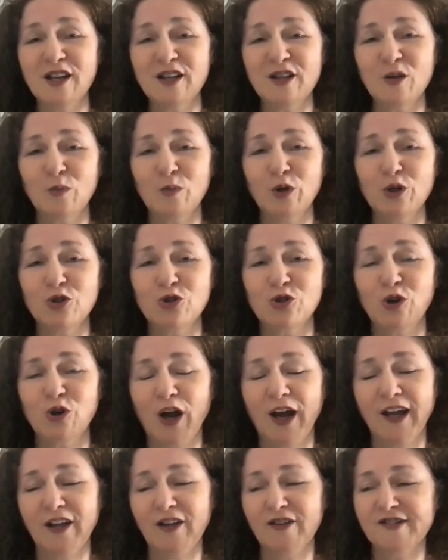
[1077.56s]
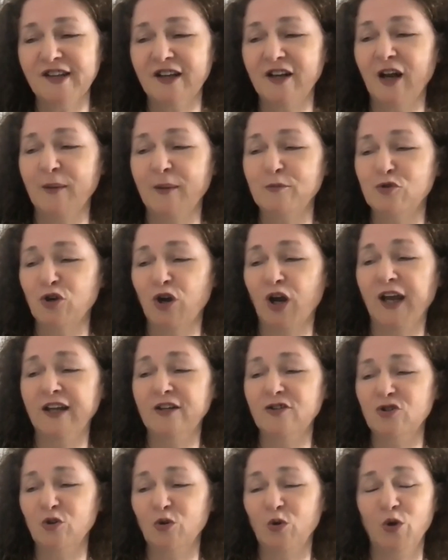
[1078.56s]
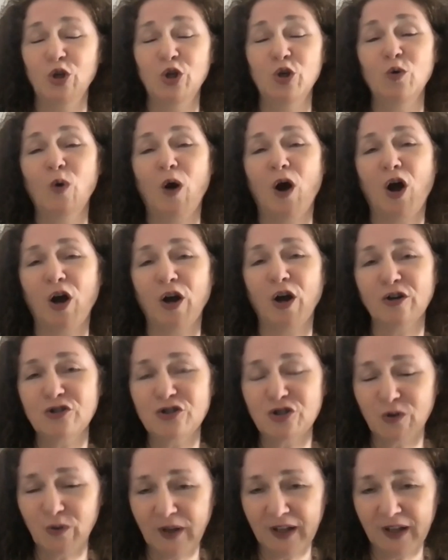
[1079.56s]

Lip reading: the word trying. You said, I'm trying to. You are doing